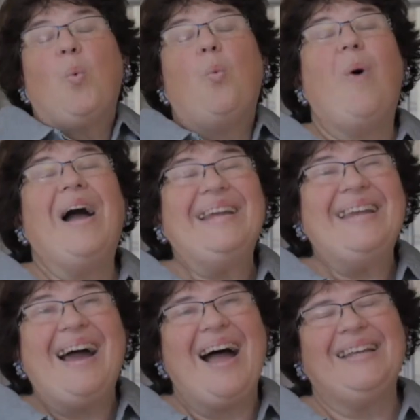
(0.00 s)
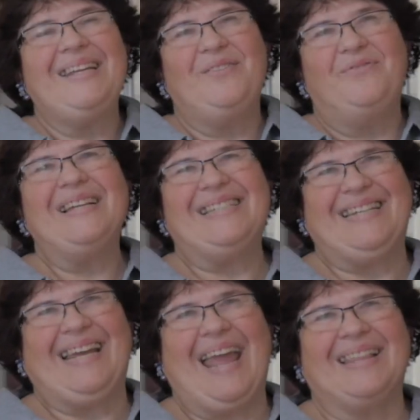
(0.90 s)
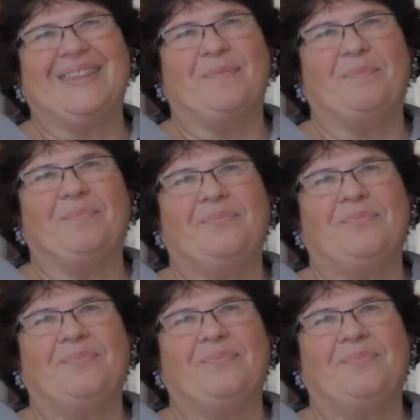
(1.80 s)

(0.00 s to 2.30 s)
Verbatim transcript: why not investigate them?